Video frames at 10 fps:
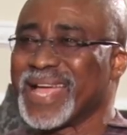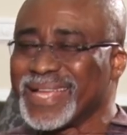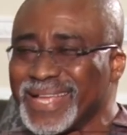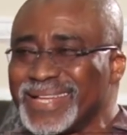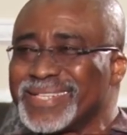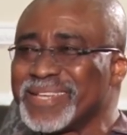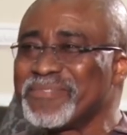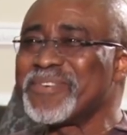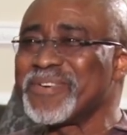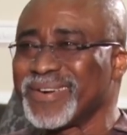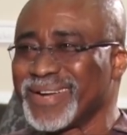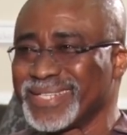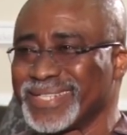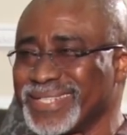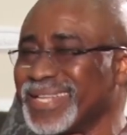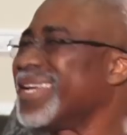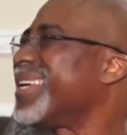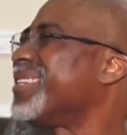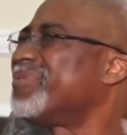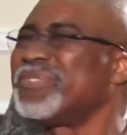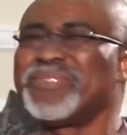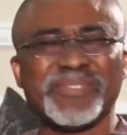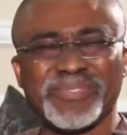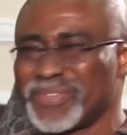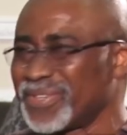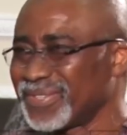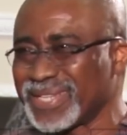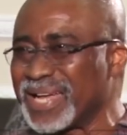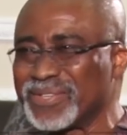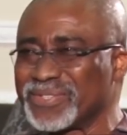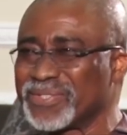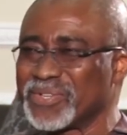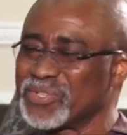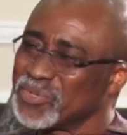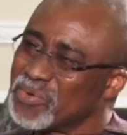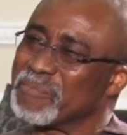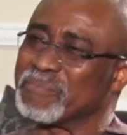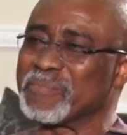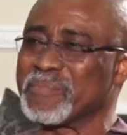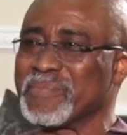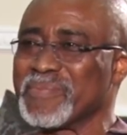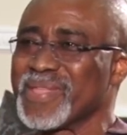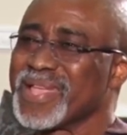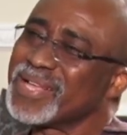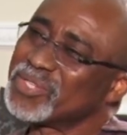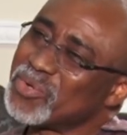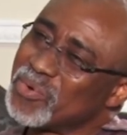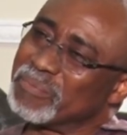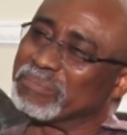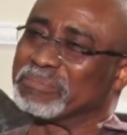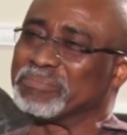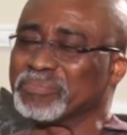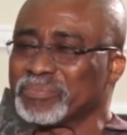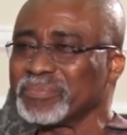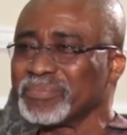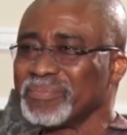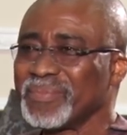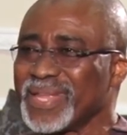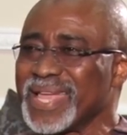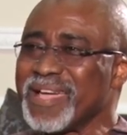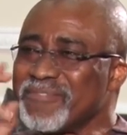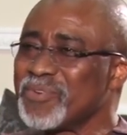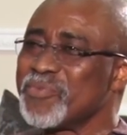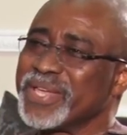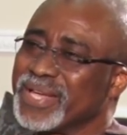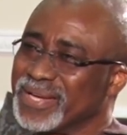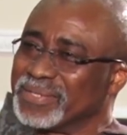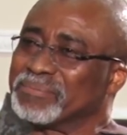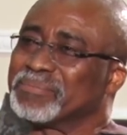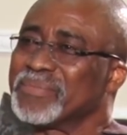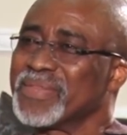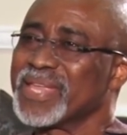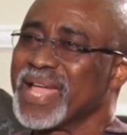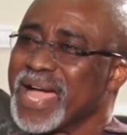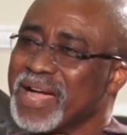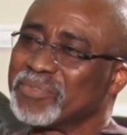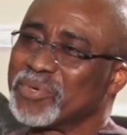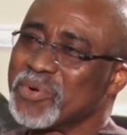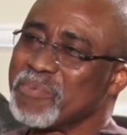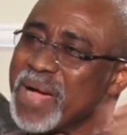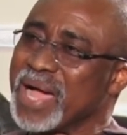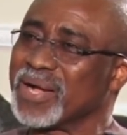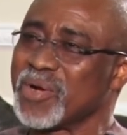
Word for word: I earned $754,000 or so. So every week I have to go back